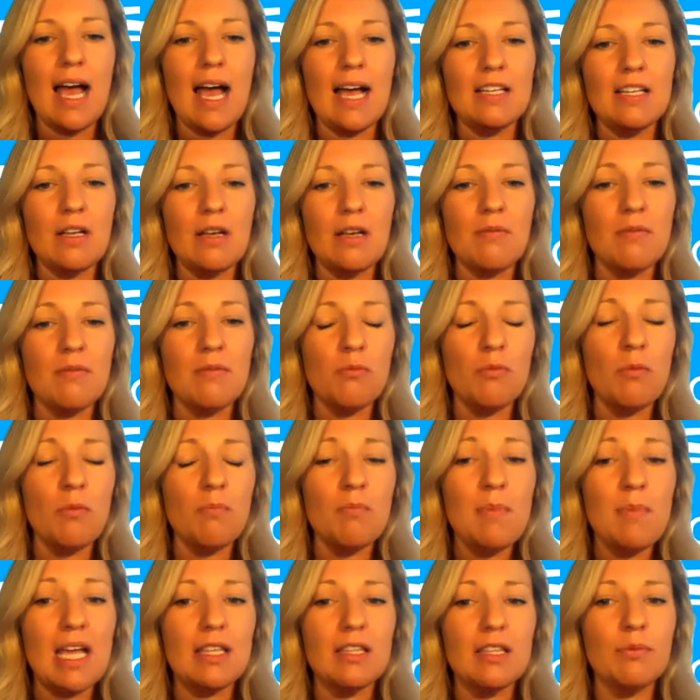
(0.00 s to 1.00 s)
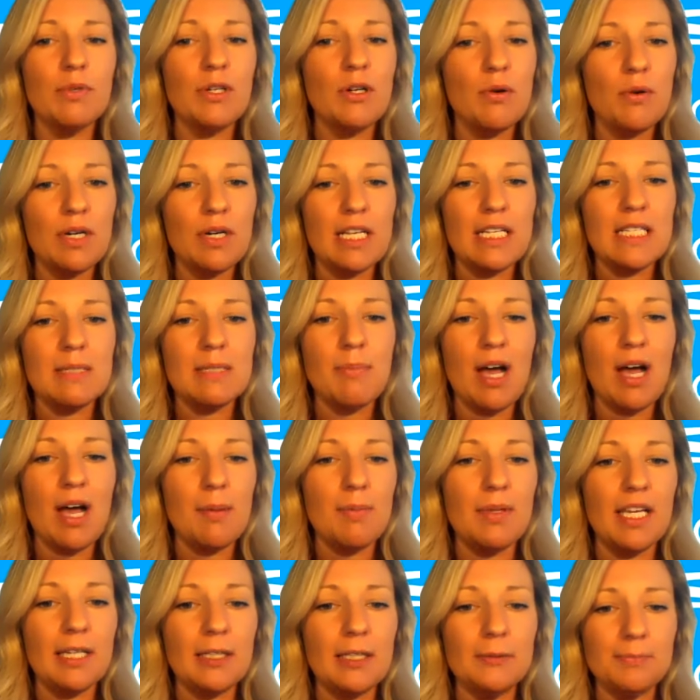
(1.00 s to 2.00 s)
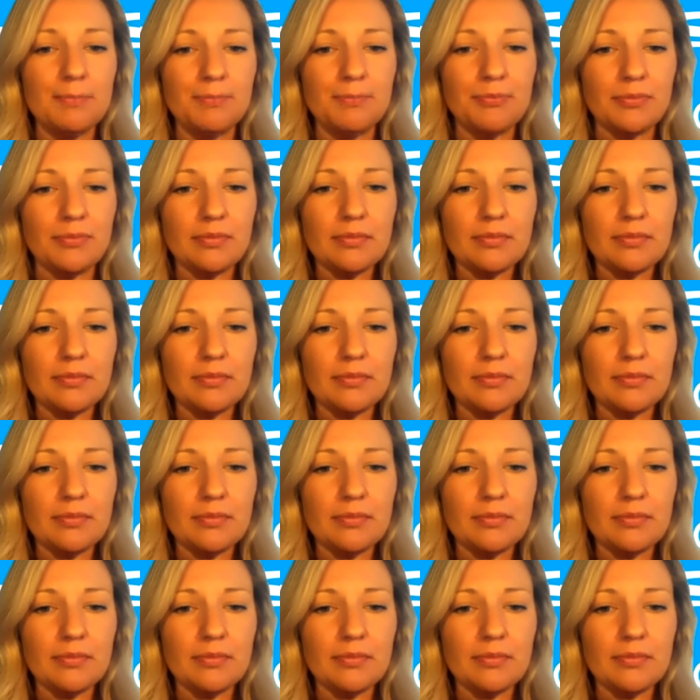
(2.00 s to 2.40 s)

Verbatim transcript: uh, make the recordings public.